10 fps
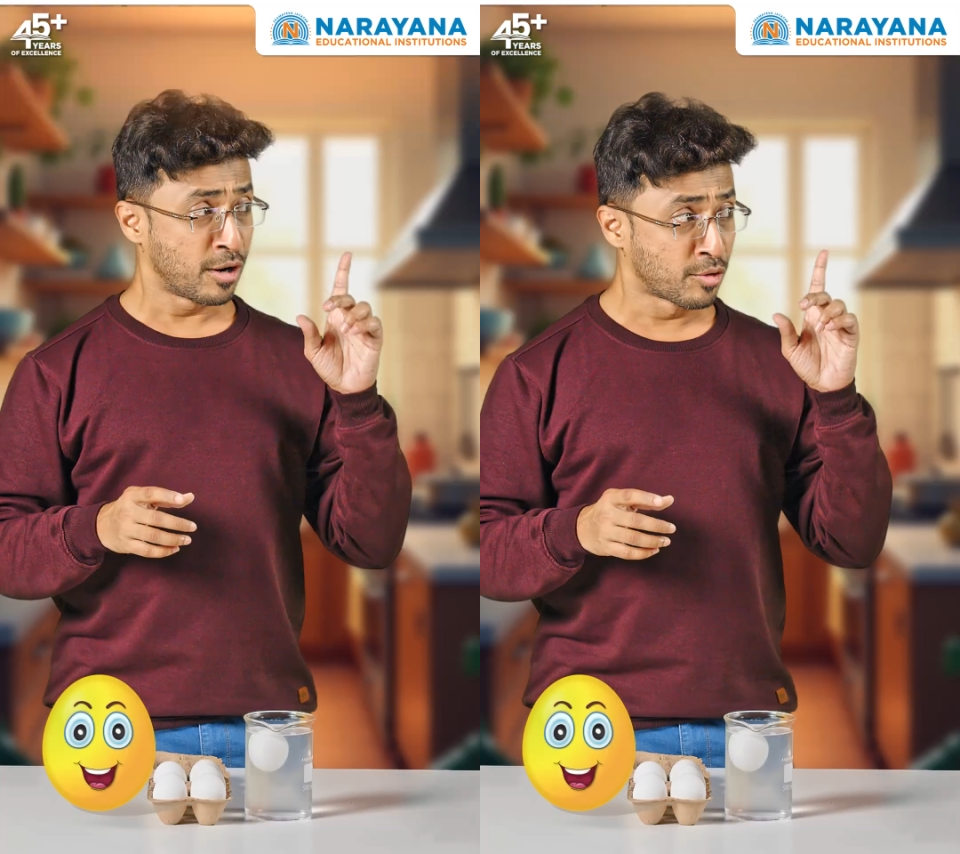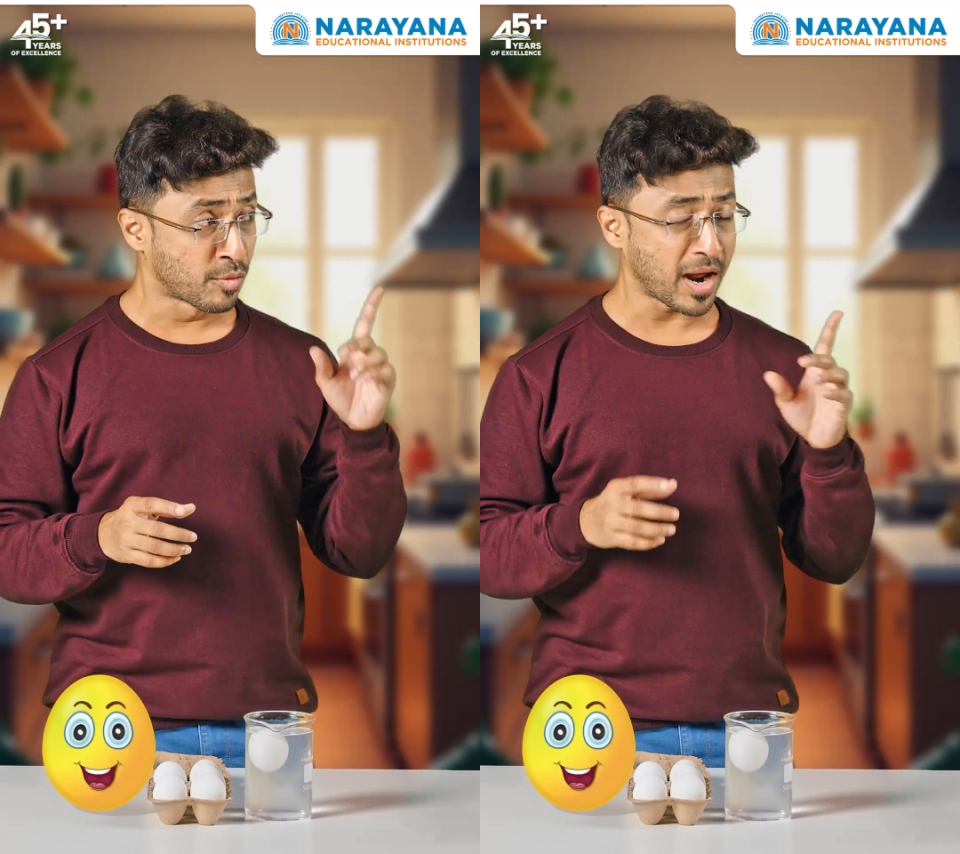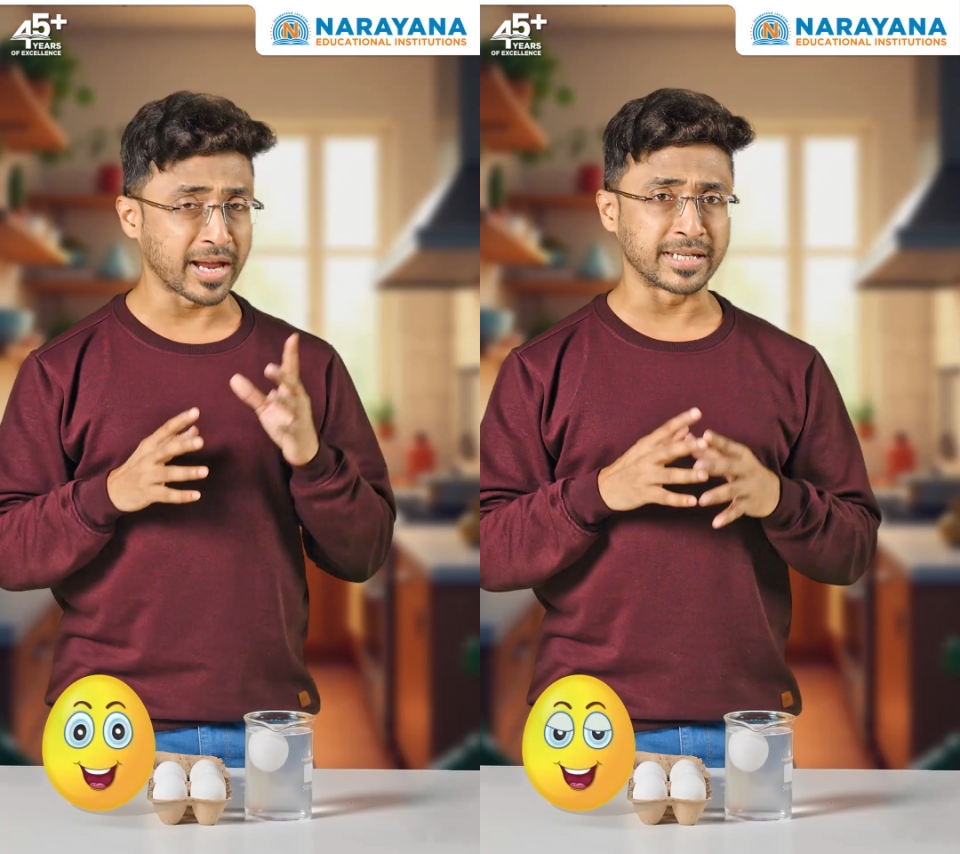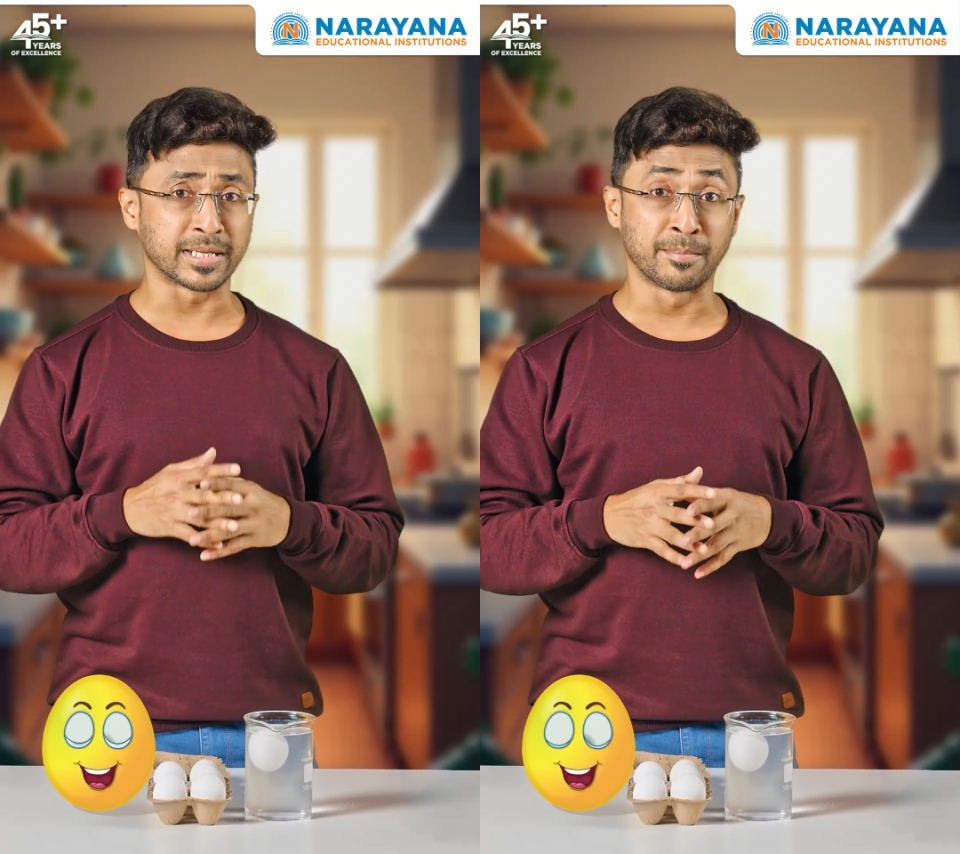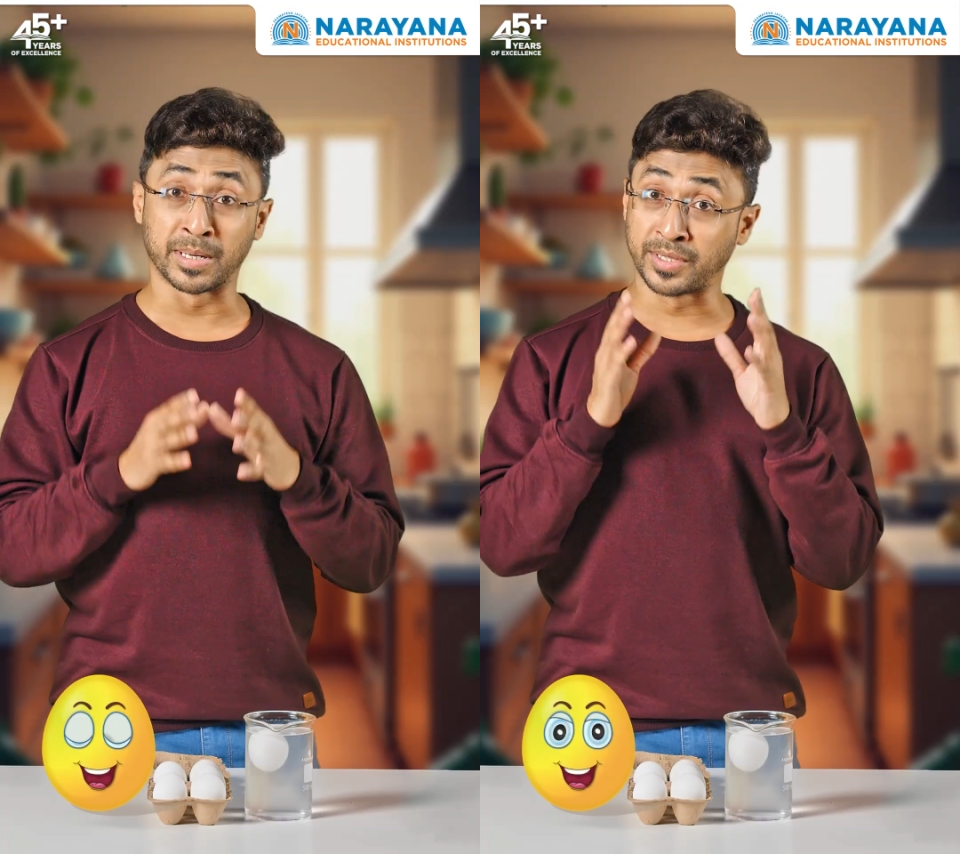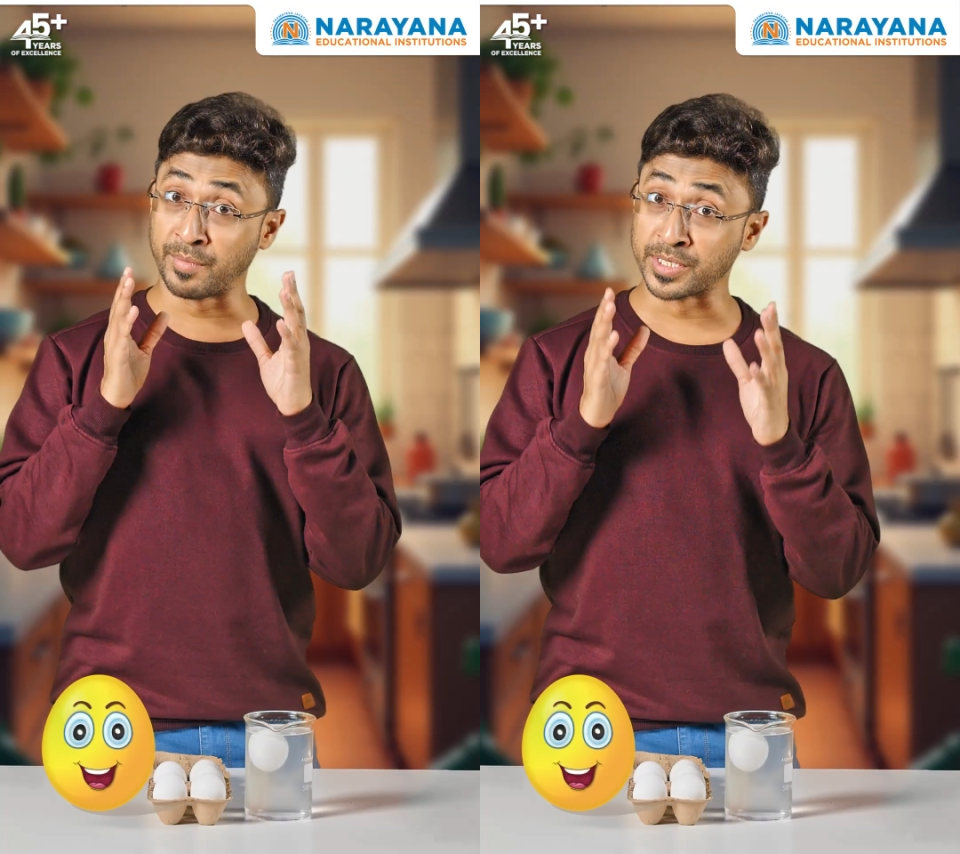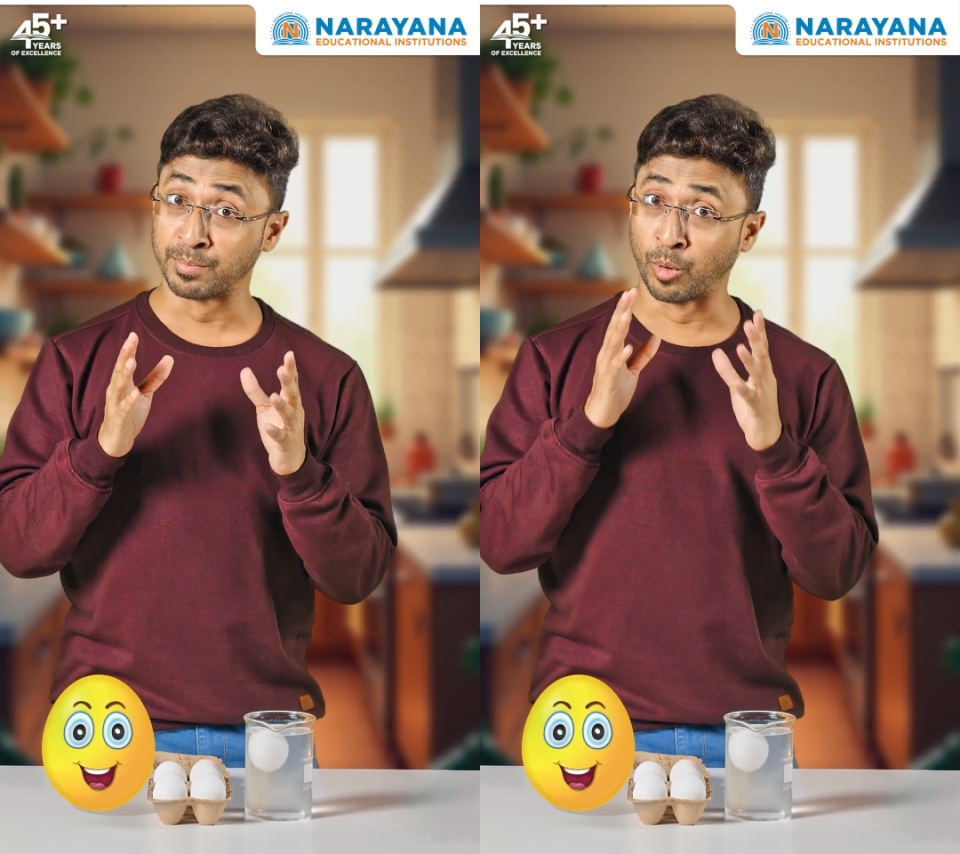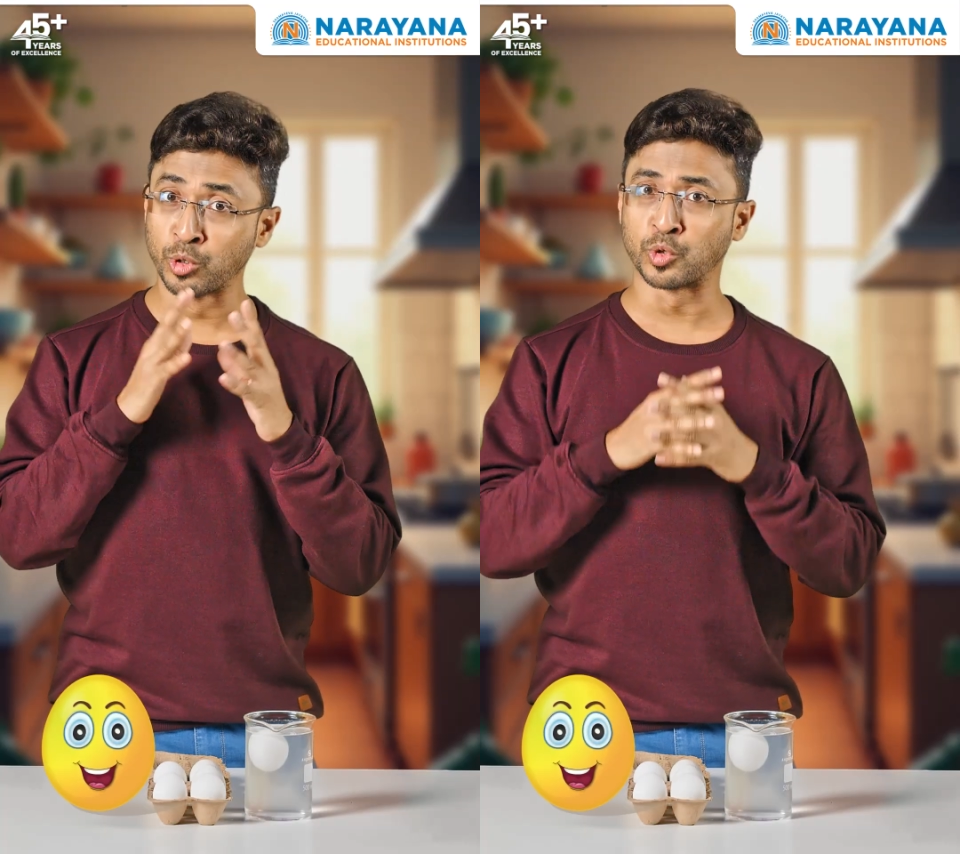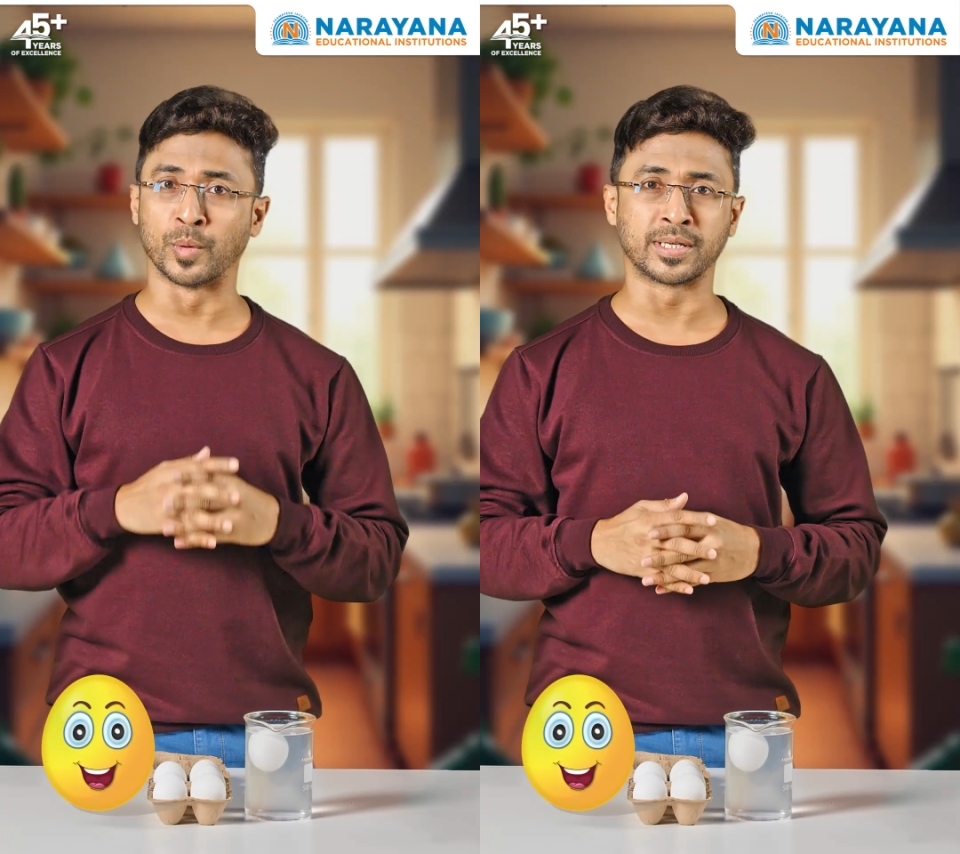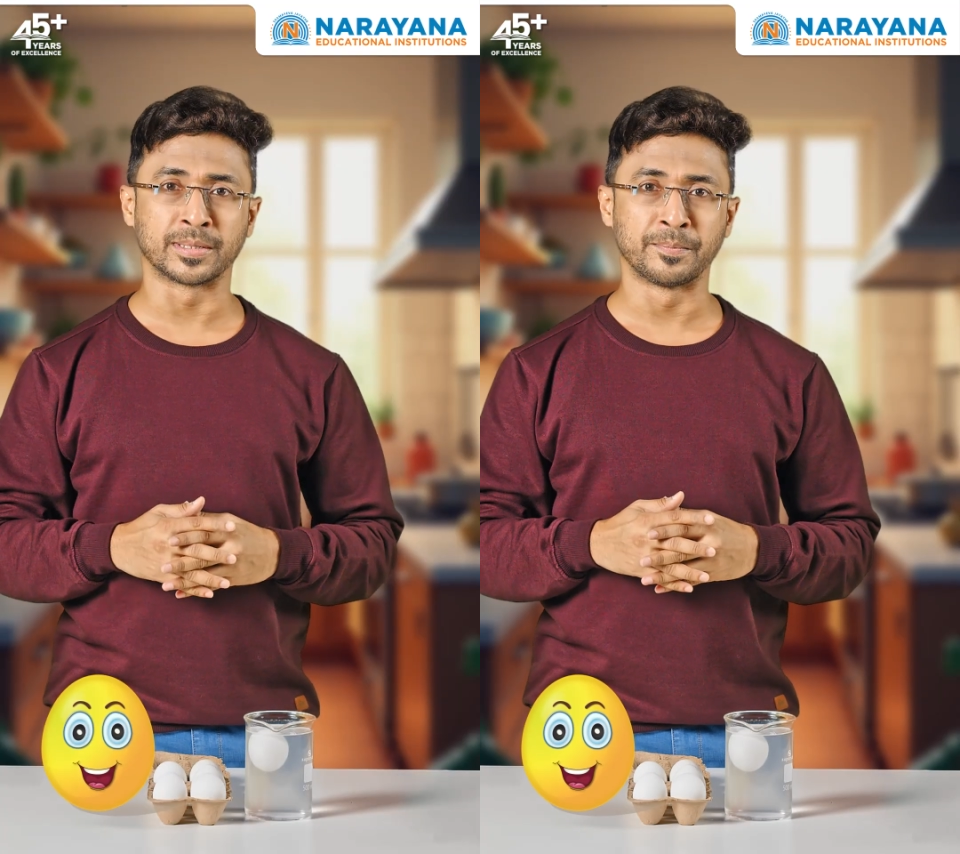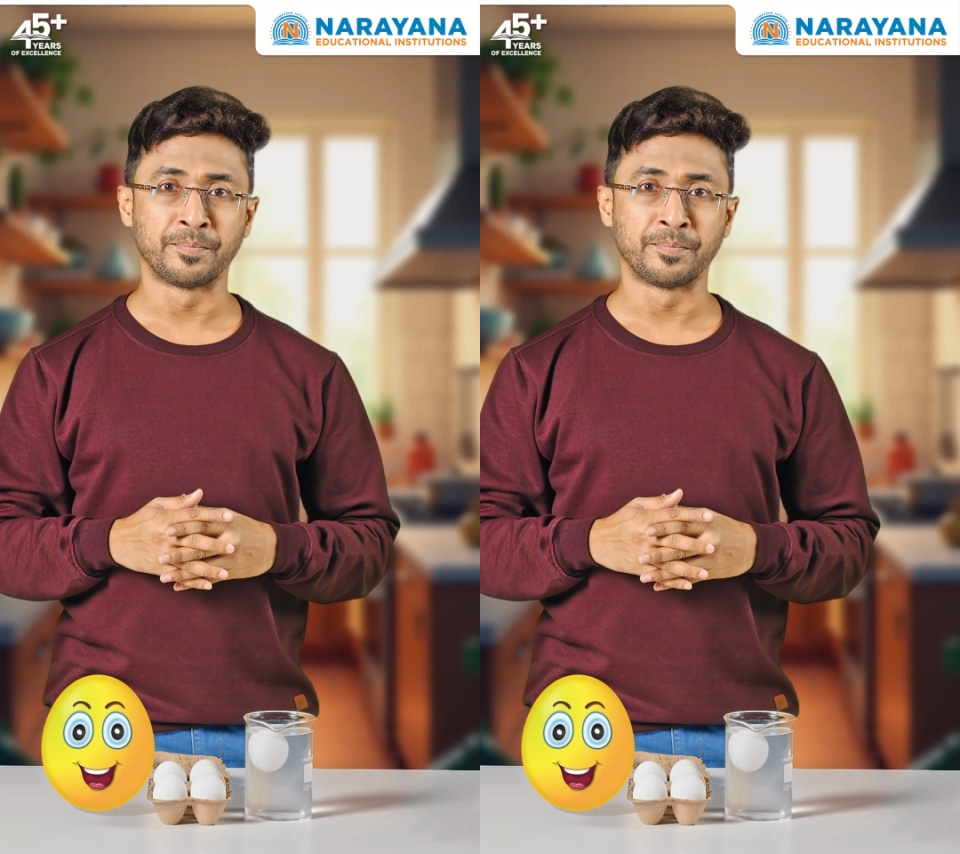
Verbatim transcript: Right, but there is more to it.